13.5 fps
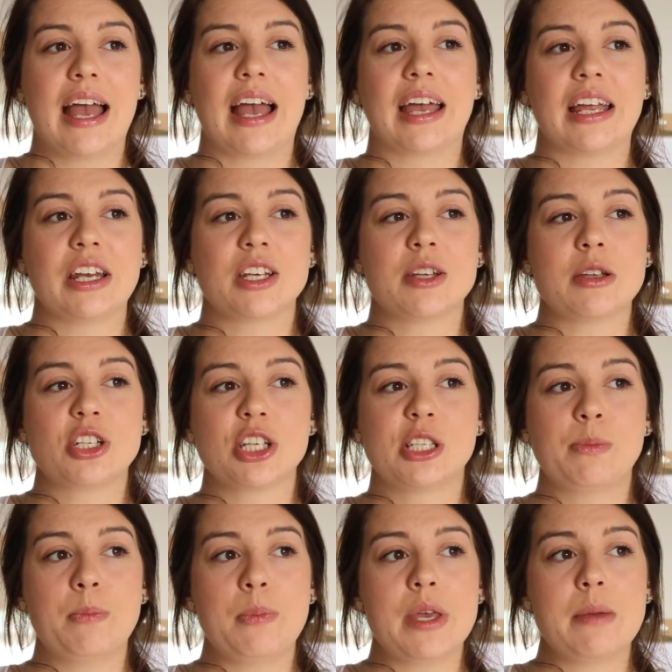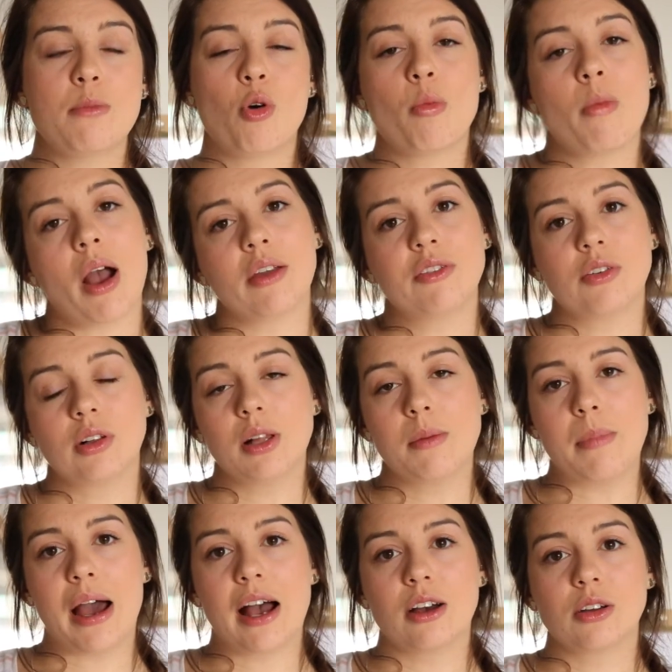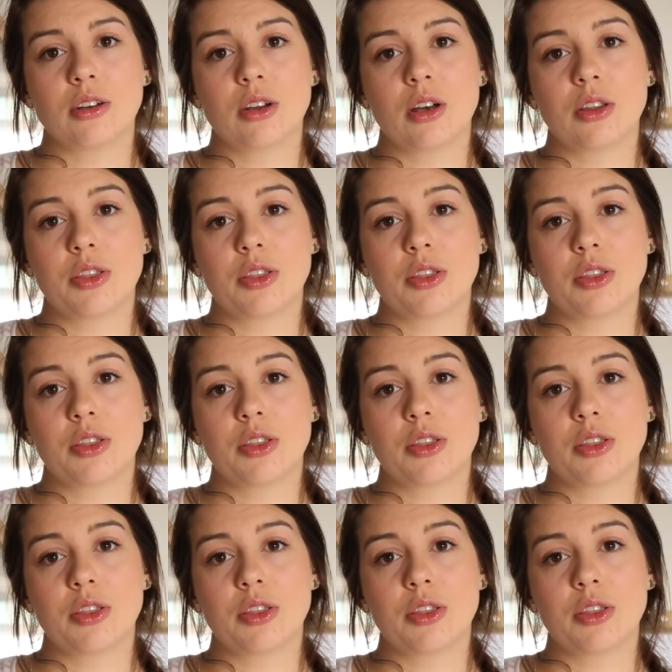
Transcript: and just be more mindful about